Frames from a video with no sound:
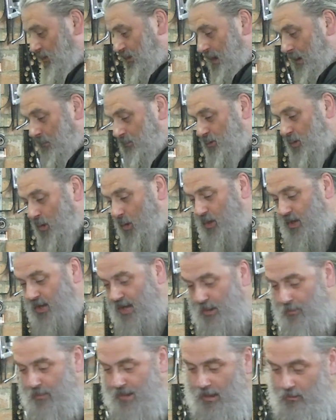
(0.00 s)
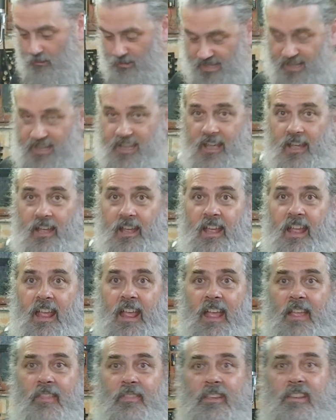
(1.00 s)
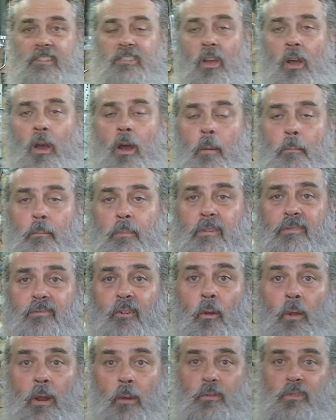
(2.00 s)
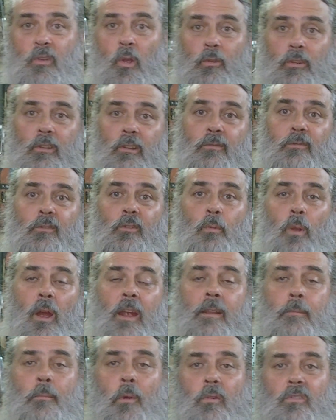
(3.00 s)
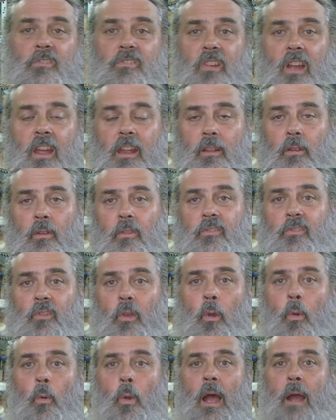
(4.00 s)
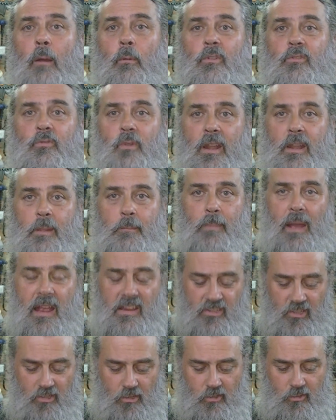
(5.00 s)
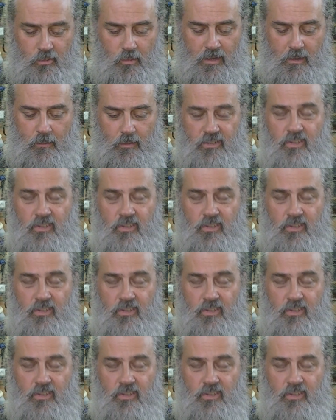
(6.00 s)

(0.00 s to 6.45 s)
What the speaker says: that I'm talking about here, these are before I was old enough to ride a motorcycle. So I was riding bicycles when I was